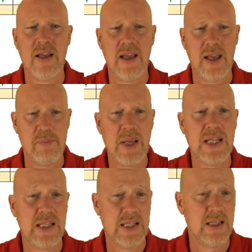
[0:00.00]
And
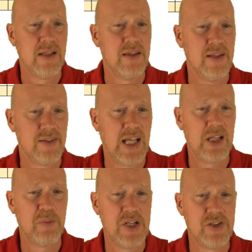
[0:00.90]
mainly, this
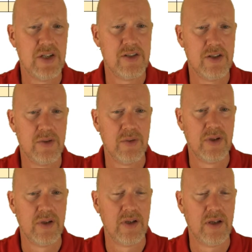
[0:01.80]
calibration issue
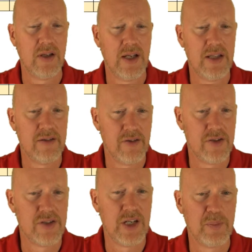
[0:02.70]
and the
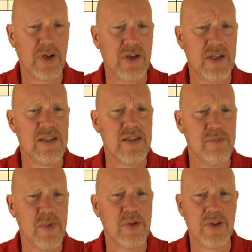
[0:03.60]
version number is the
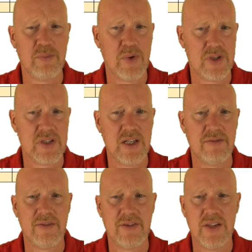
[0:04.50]
most important
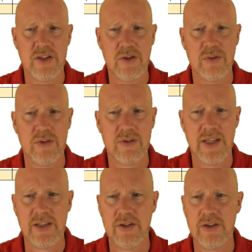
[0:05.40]
stuff that you'll
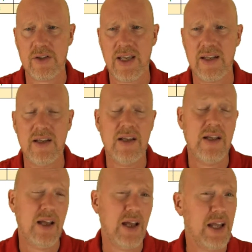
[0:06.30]
look at.
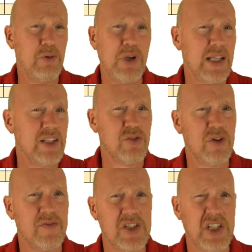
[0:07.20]
And really, it's sort
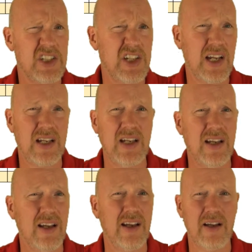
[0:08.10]
of just a check
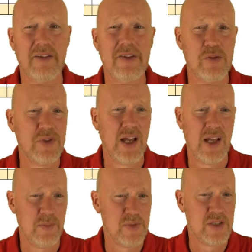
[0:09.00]
a few
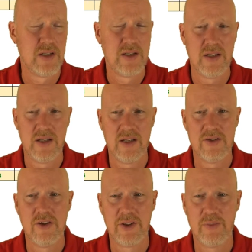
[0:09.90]
times
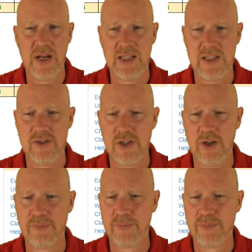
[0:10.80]
during the rally as you go.